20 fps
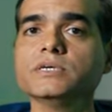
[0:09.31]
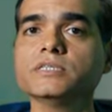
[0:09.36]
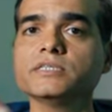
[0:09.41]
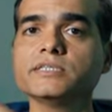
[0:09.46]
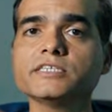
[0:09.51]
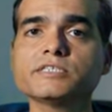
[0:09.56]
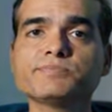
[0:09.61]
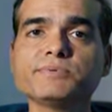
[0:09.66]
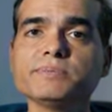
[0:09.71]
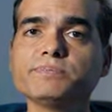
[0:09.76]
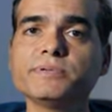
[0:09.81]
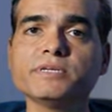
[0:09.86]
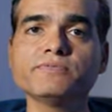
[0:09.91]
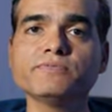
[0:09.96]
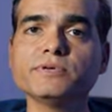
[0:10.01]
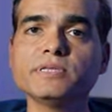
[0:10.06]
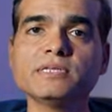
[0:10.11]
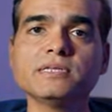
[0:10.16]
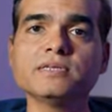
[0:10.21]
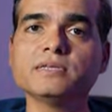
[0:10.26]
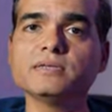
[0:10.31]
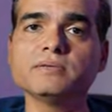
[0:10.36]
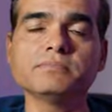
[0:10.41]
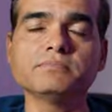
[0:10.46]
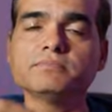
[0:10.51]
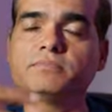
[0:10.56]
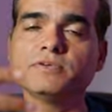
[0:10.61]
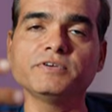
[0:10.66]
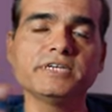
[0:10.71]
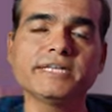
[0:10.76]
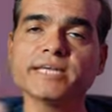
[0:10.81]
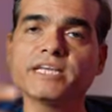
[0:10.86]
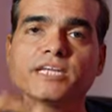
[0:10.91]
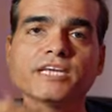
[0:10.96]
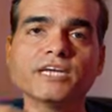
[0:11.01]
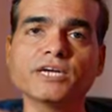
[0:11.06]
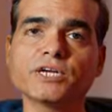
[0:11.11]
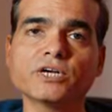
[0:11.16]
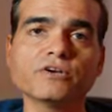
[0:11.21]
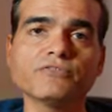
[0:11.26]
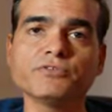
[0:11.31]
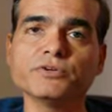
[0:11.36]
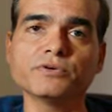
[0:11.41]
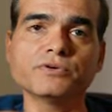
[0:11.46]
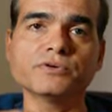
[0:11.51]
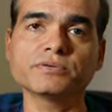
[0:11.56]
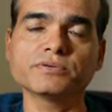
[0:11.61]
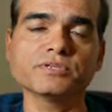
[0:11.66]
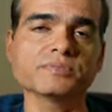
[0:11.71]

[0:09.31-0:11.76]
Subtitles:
These people will take care of your